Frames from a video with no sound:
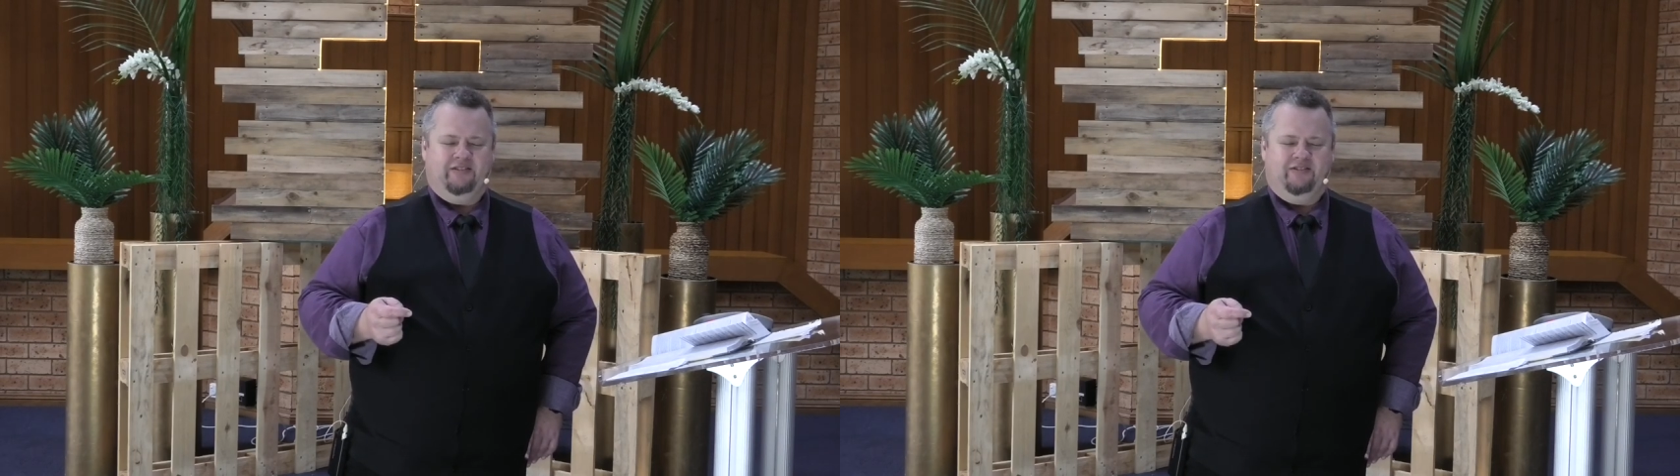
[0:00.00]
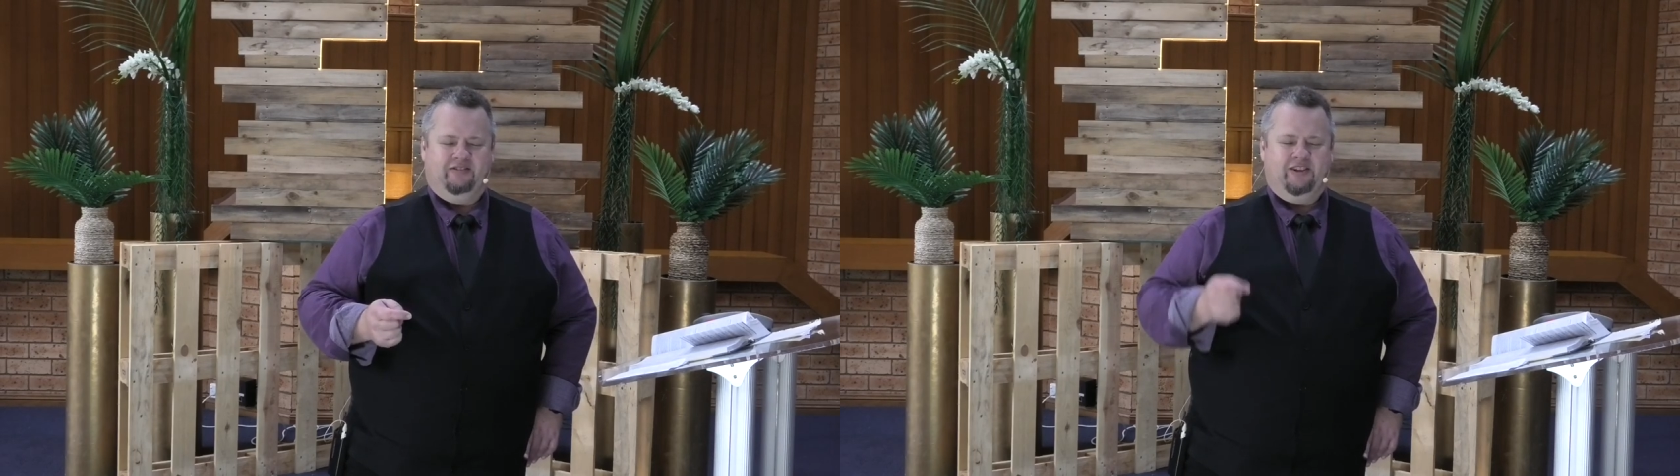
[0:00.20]

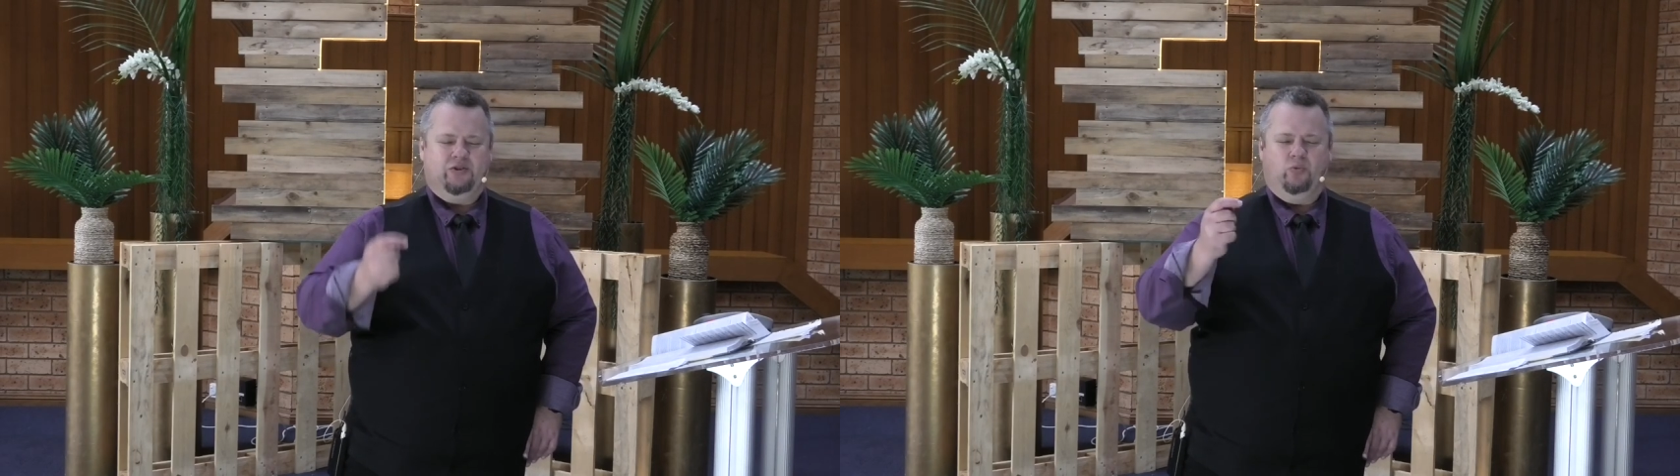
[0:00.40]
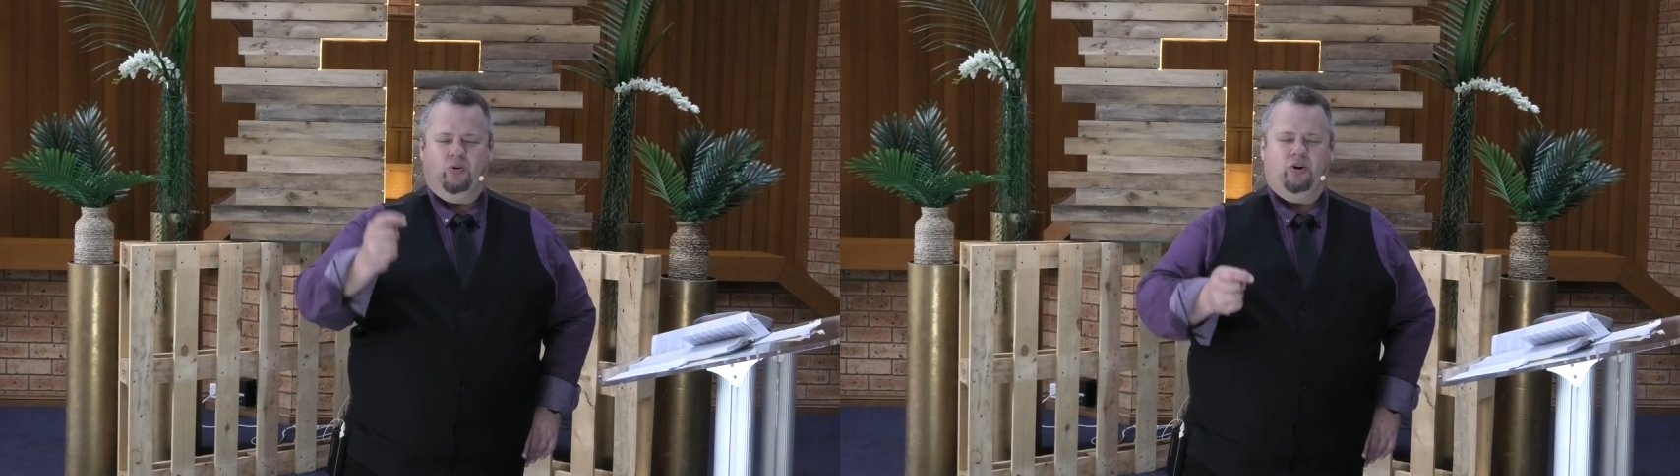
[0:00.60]
this
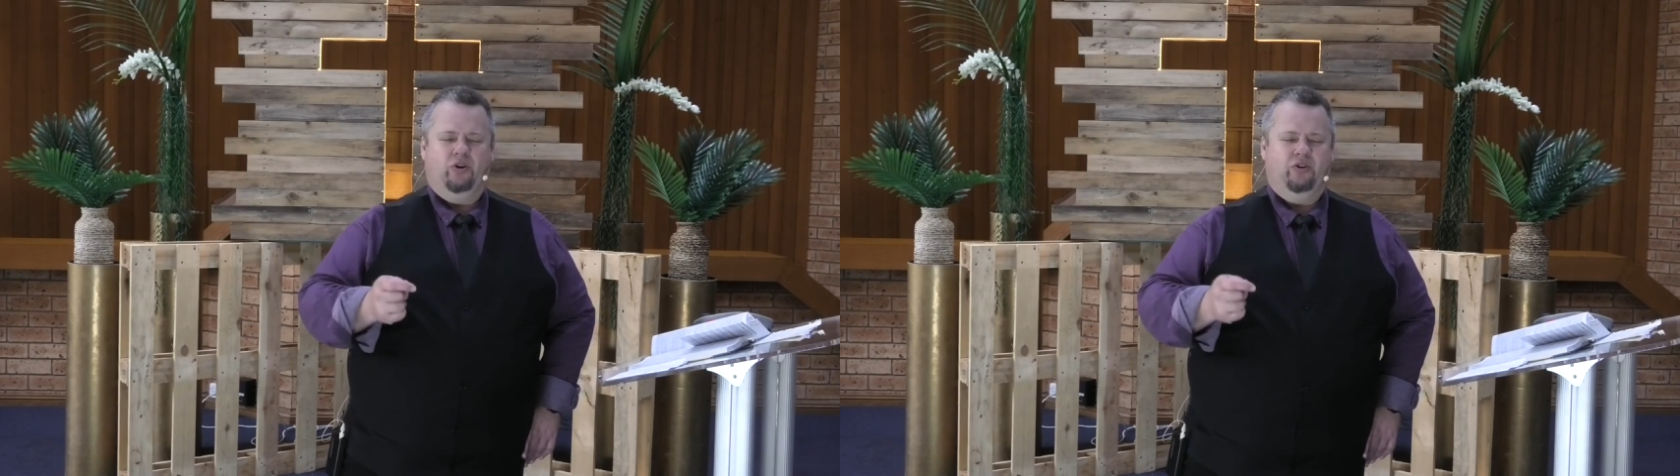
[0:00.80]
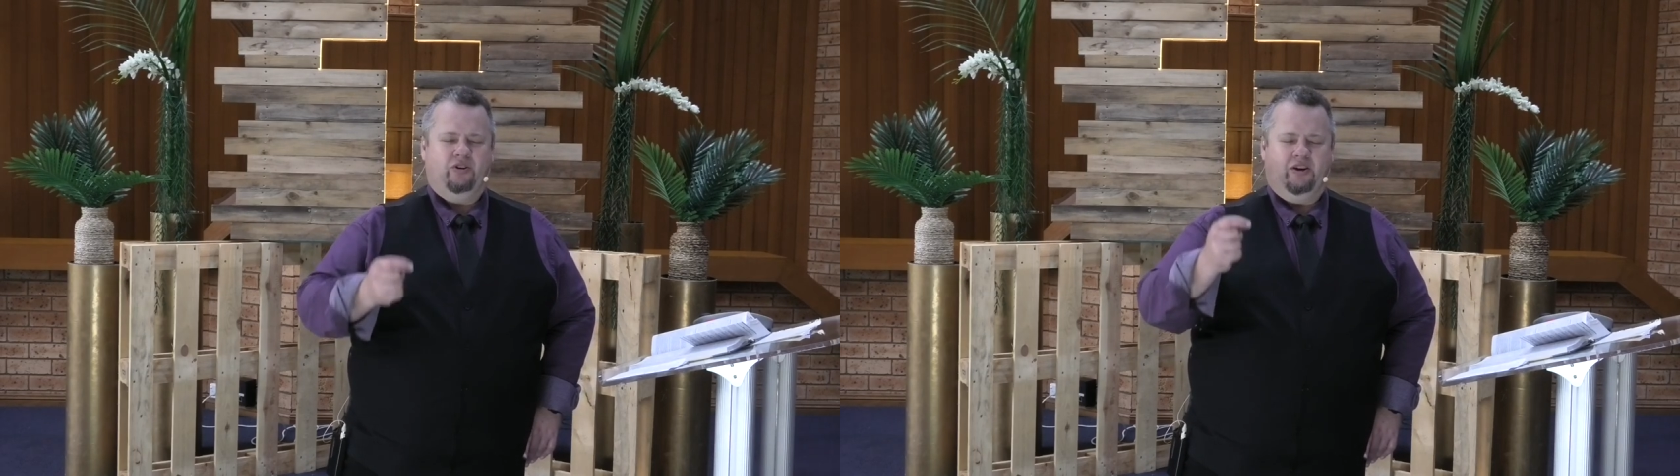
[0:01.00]

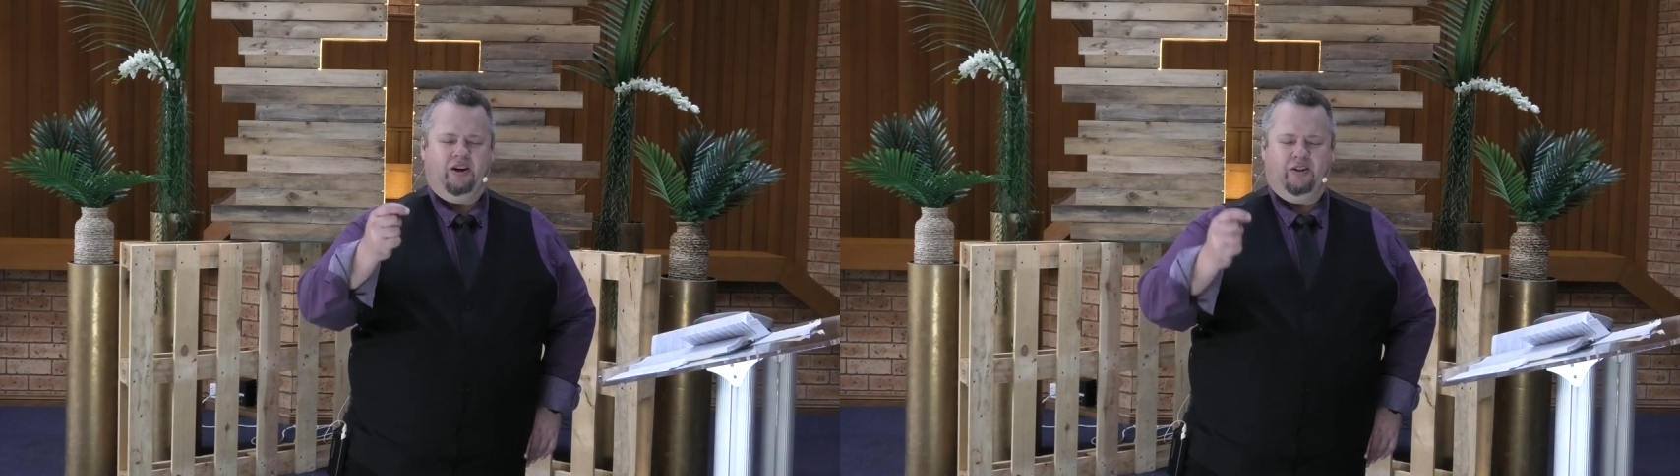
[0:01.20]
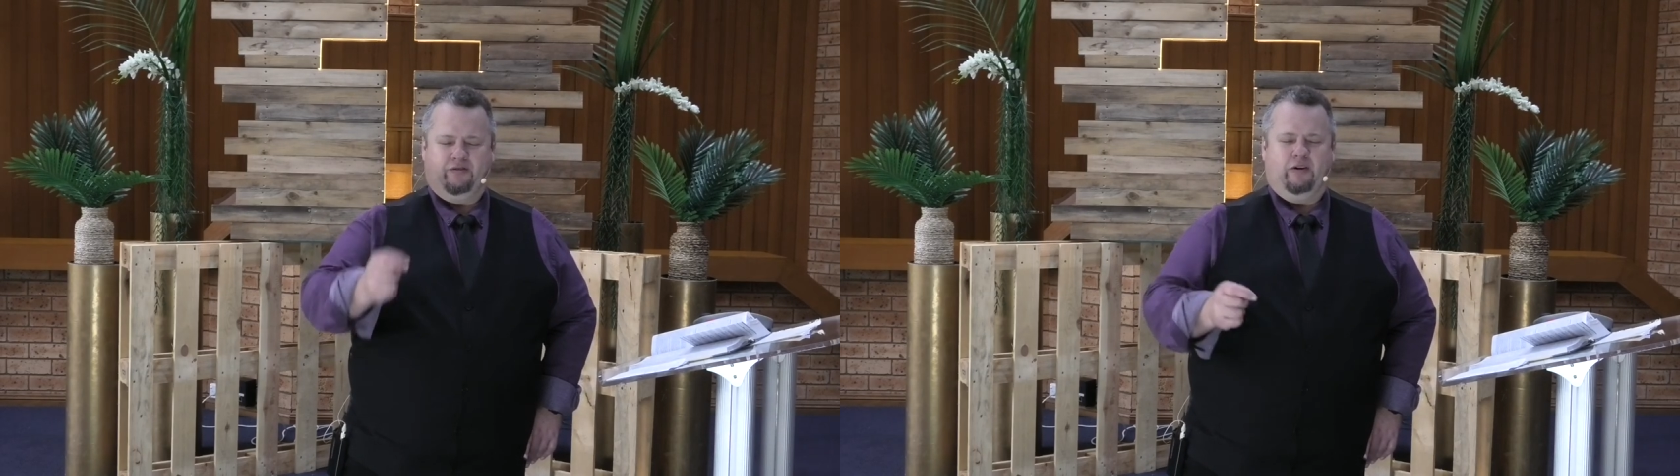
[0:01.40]
world can
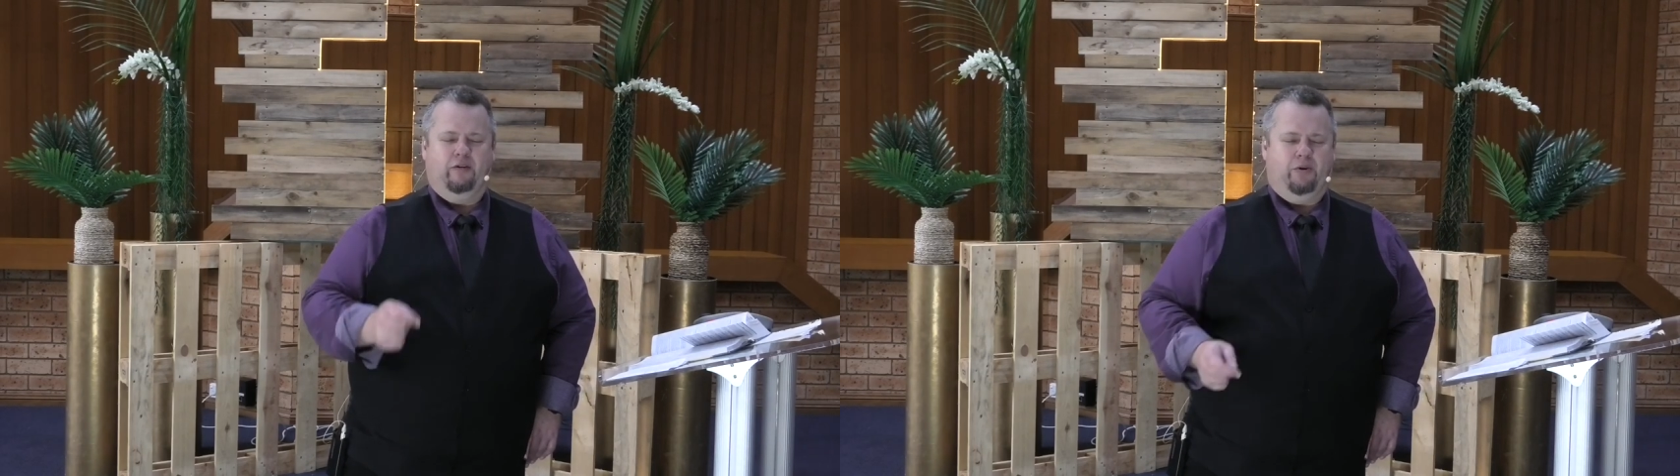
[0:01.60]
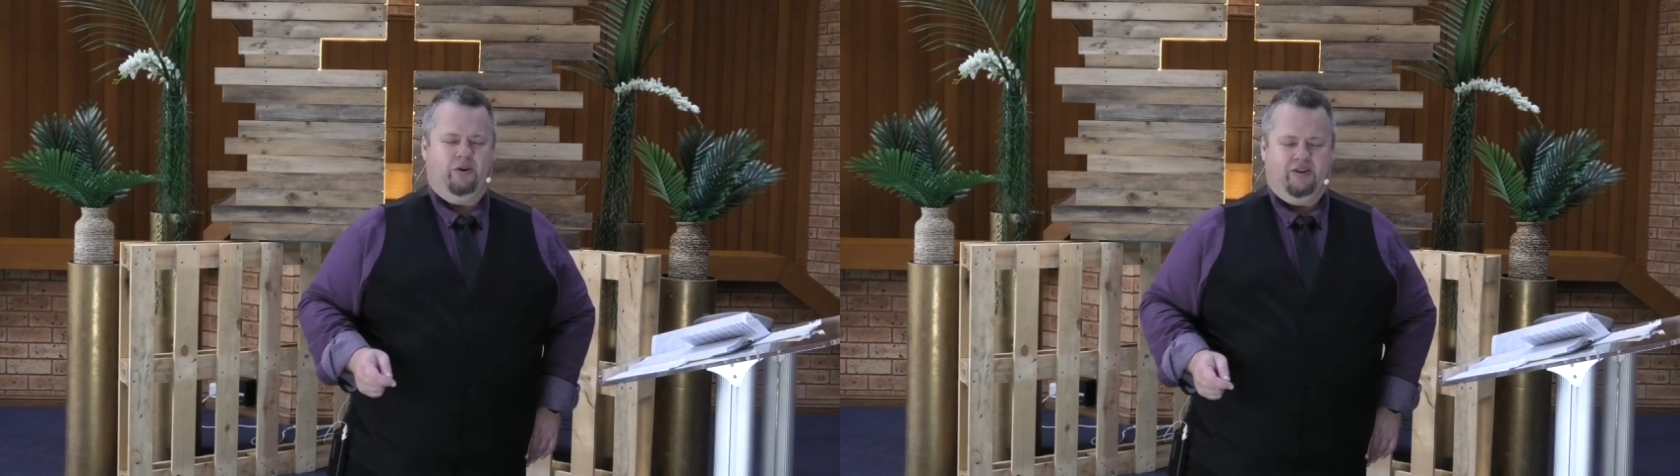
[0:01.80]
throw
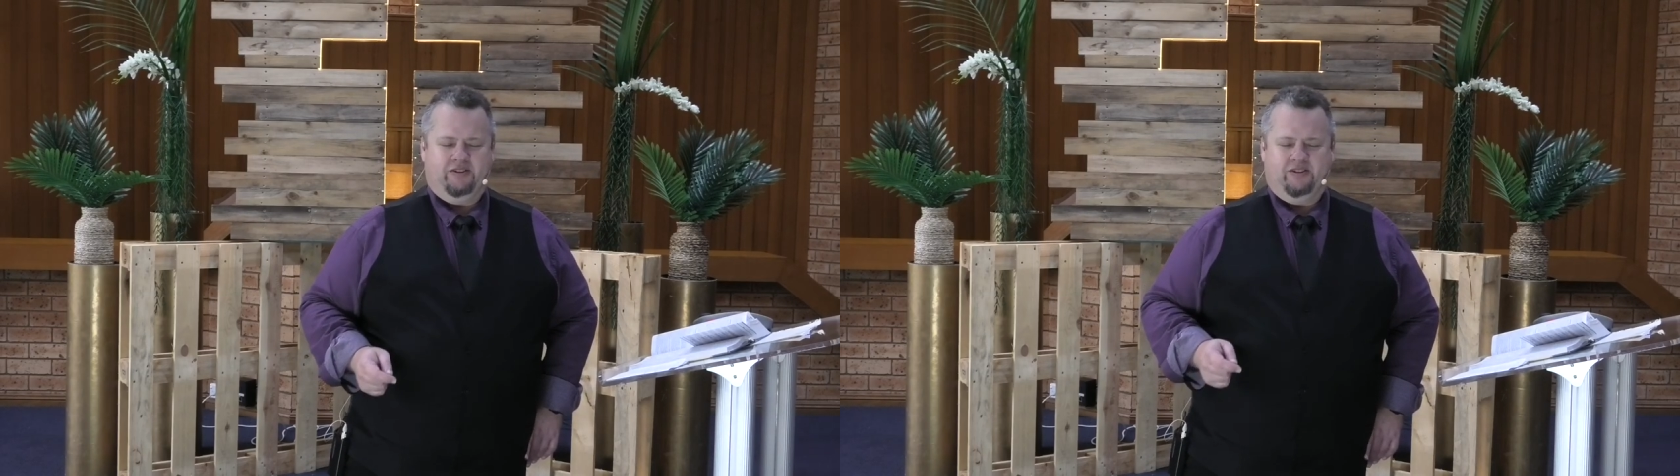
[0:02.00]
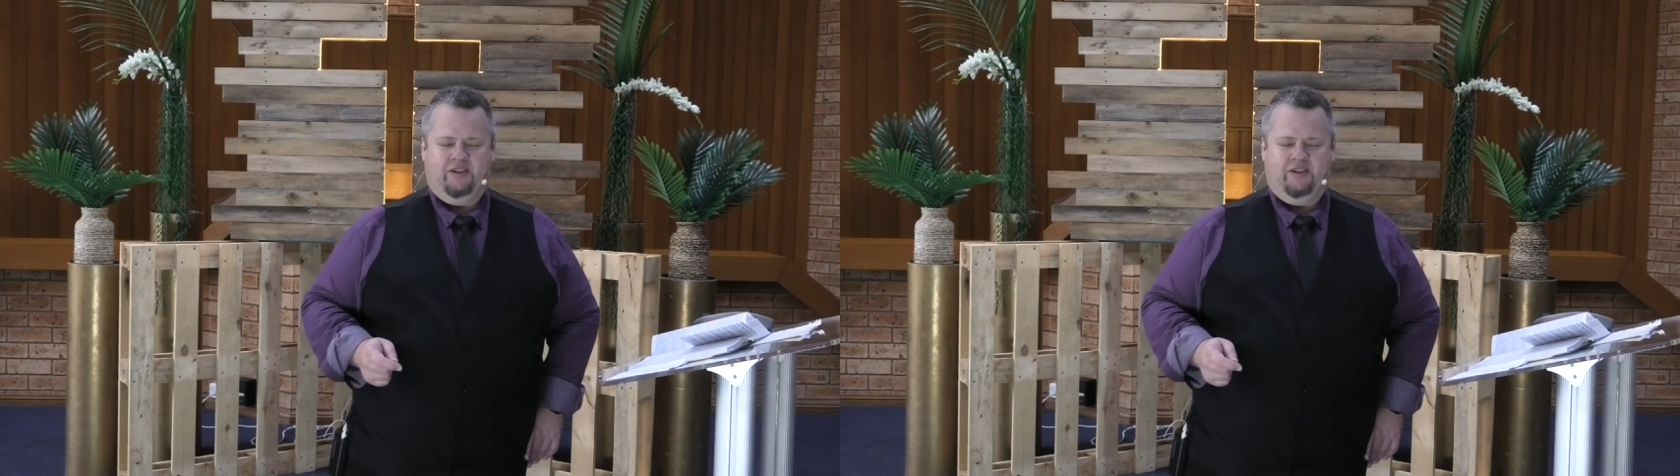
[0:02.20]
upon us.